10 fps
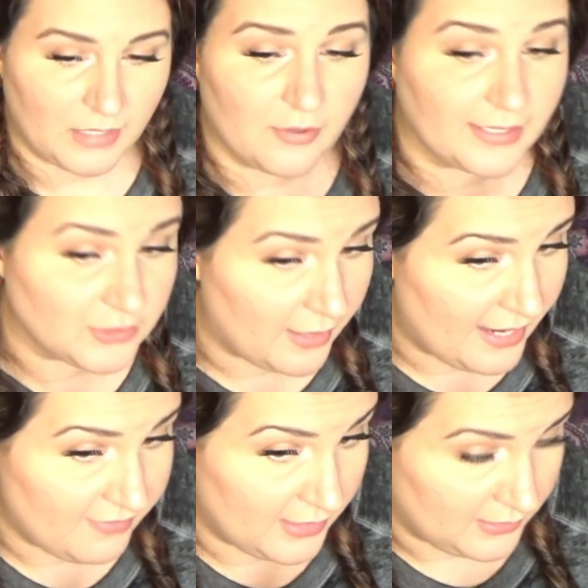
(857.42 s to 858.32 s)
Okay, so I
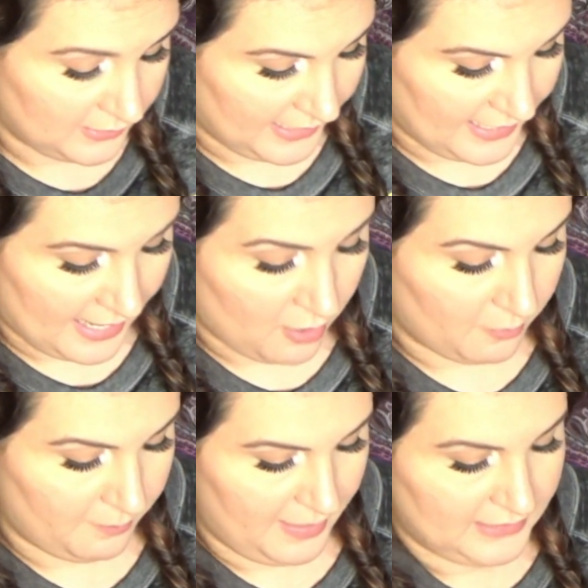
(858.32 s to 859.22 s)
have it laid
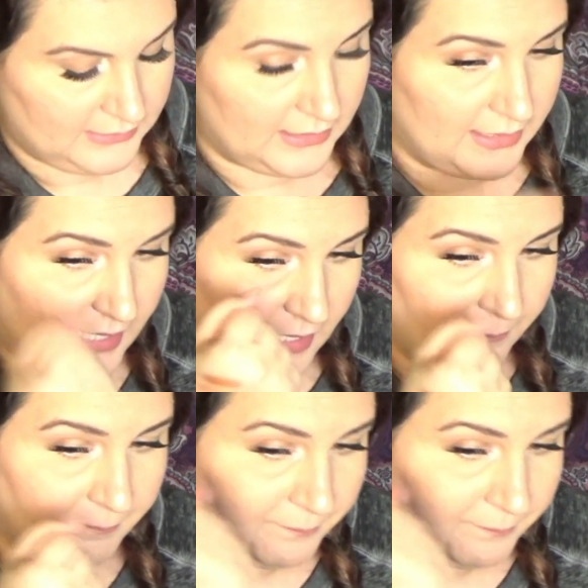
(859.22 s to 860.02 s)
out basically,